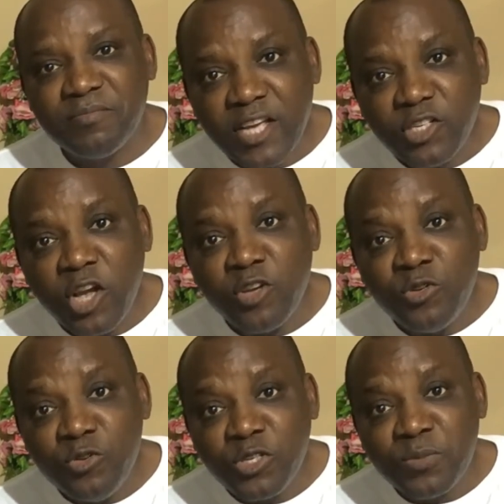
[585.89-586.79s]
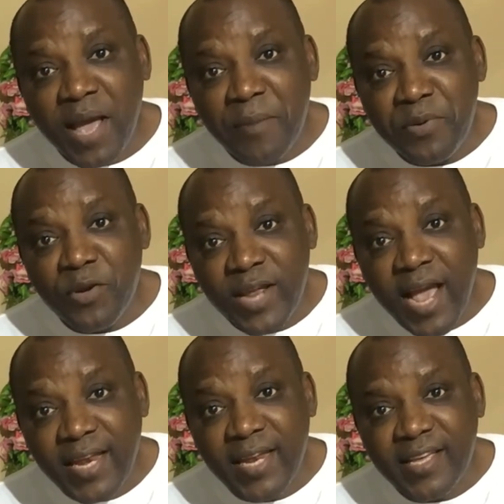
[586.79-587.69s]
Ensure you use my
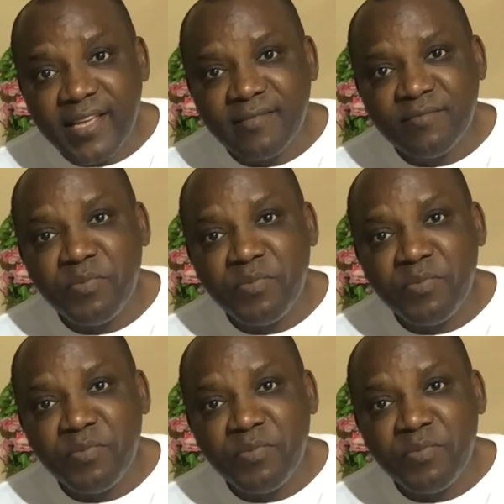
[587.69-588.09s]
Payoneer link.